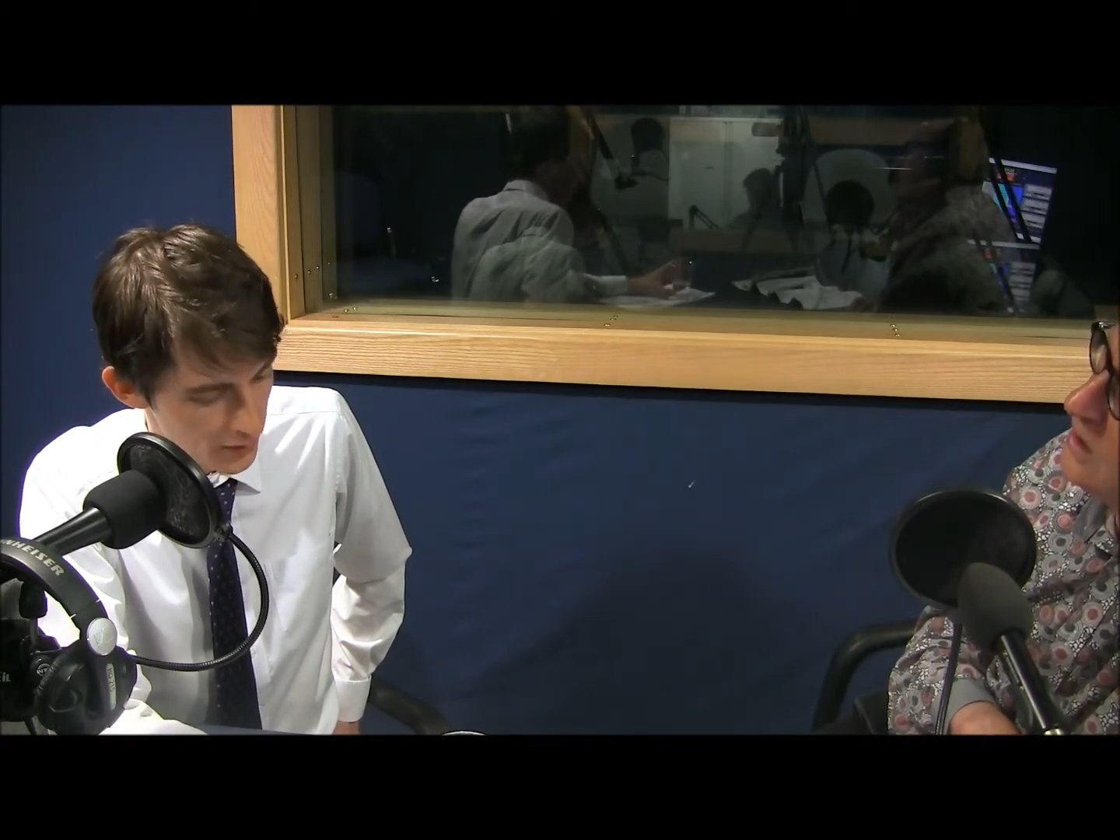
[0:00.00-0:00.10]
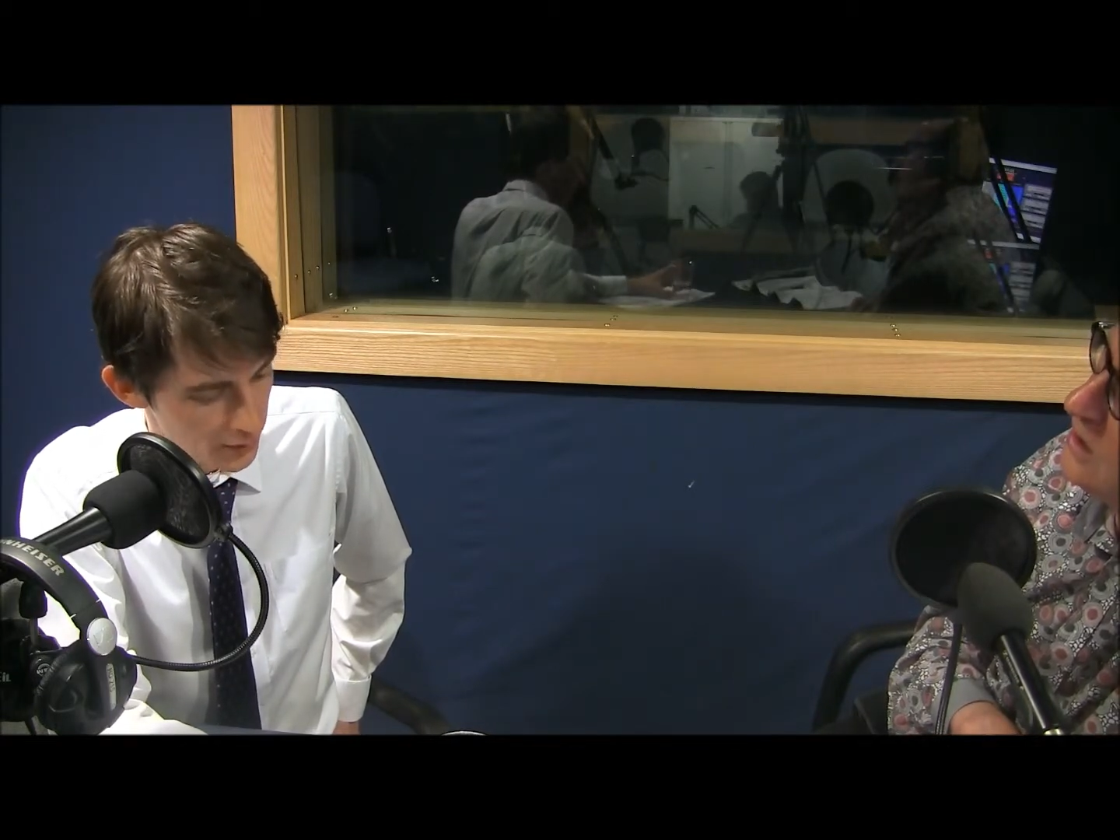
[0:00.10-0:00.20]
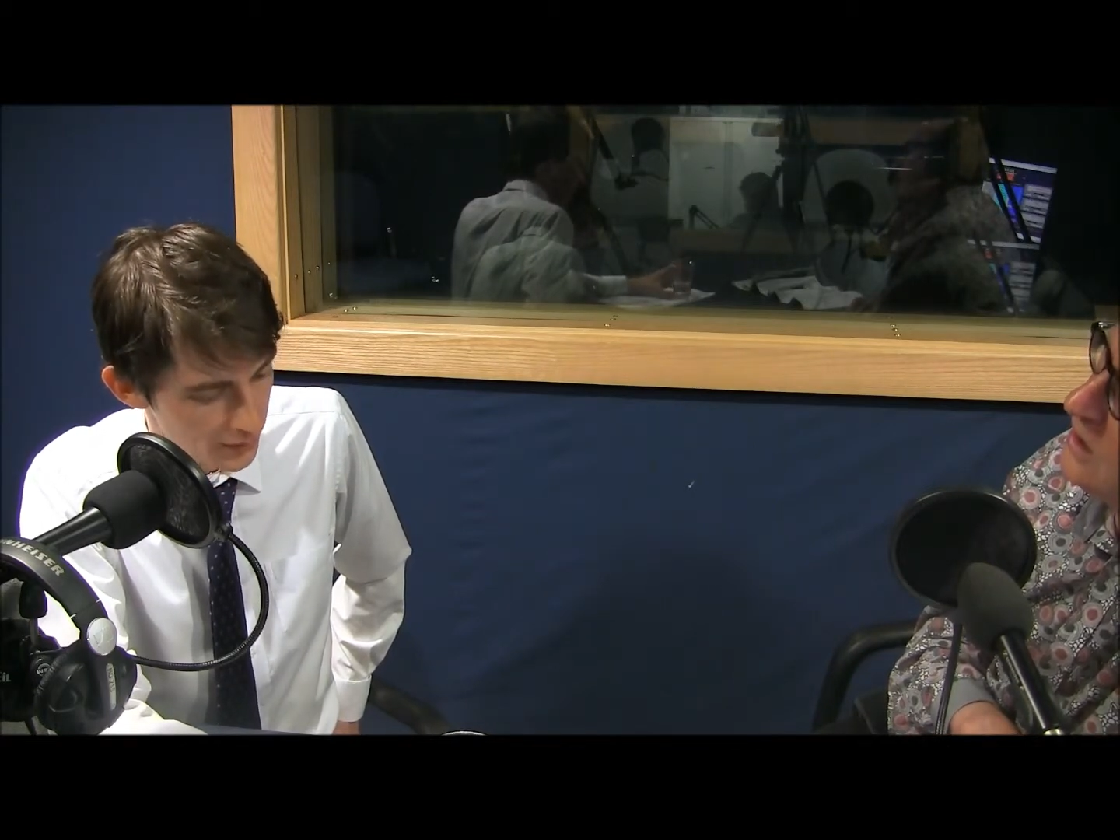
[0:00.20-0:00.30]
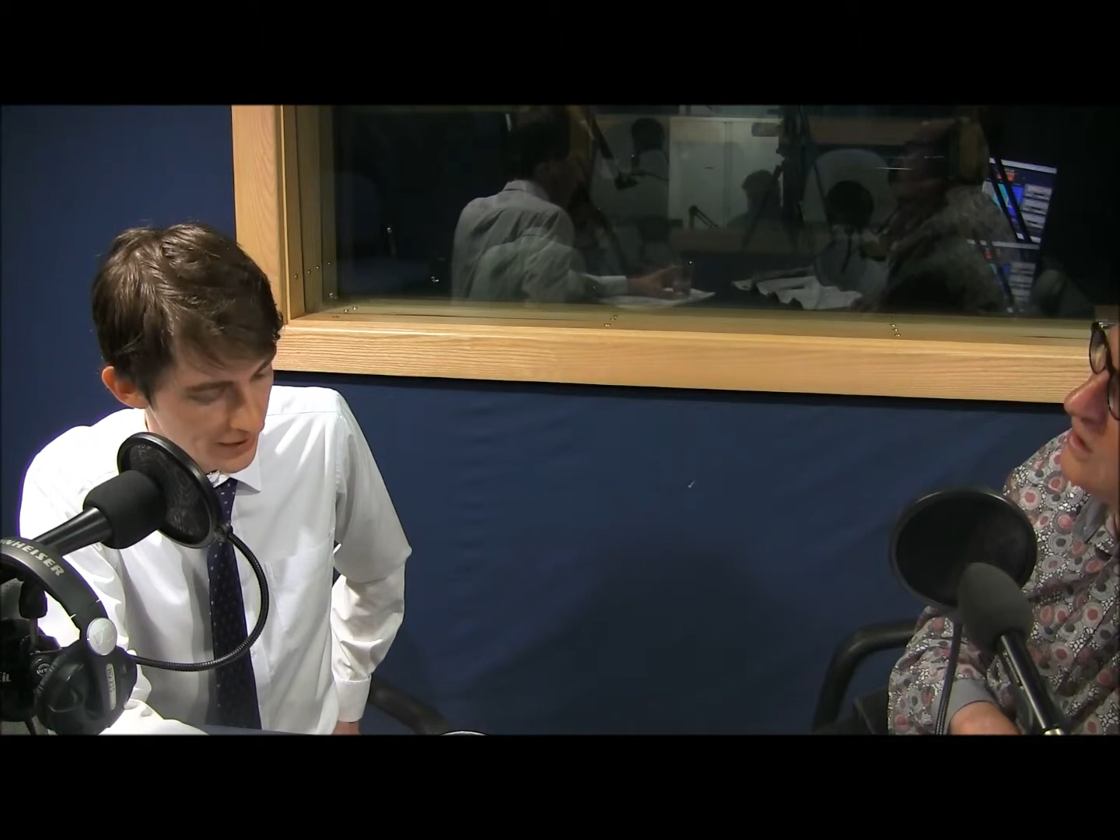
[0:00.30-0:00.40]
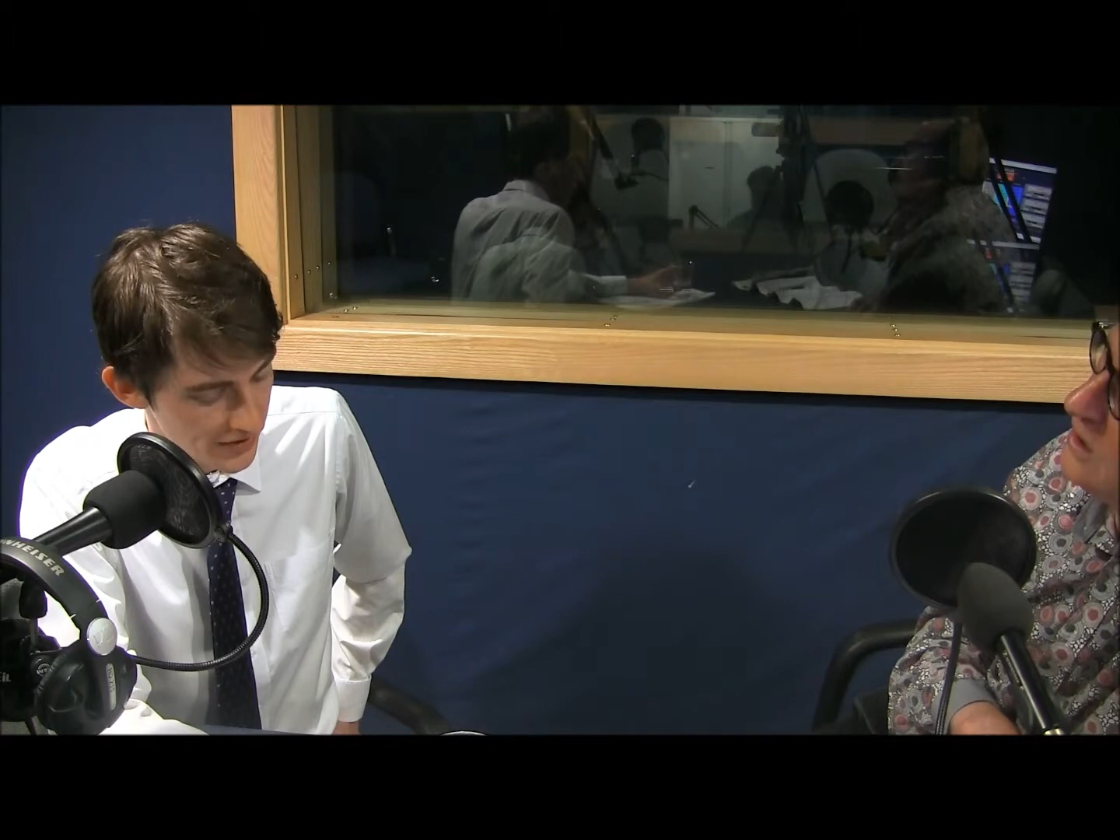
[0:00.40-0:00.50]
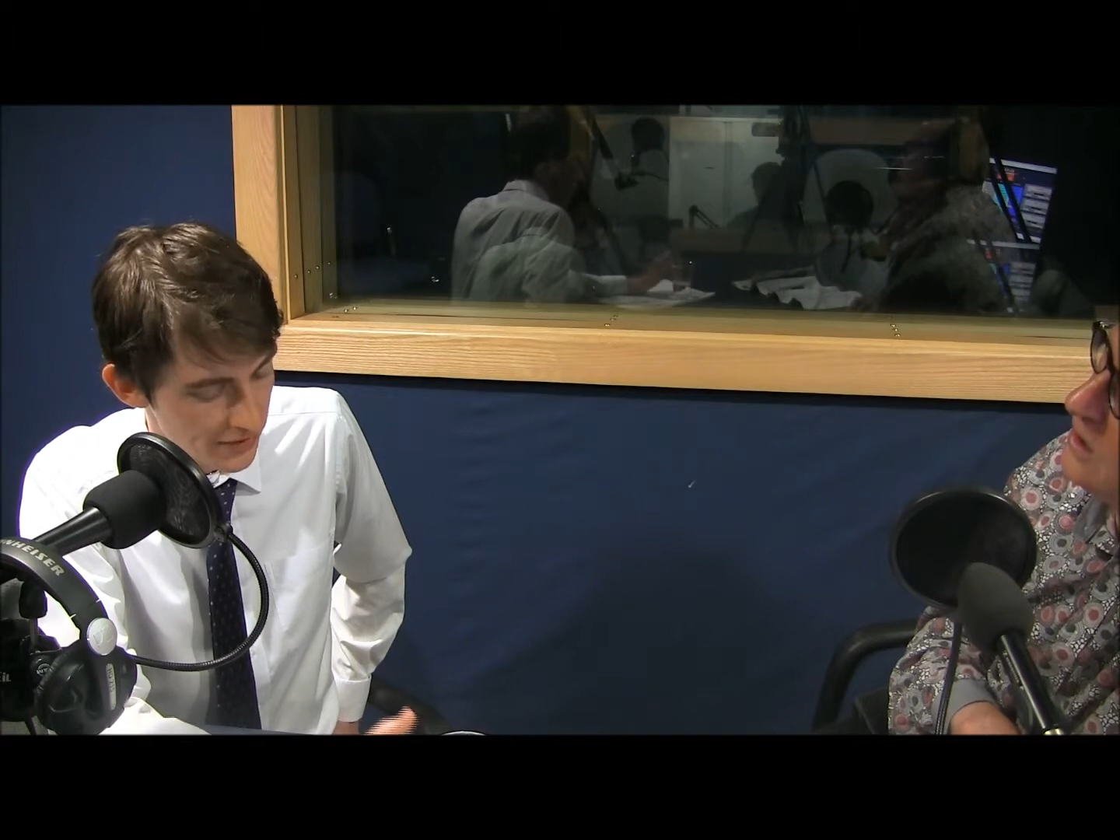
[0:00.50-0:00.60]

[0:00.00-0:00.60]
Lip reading: be prepared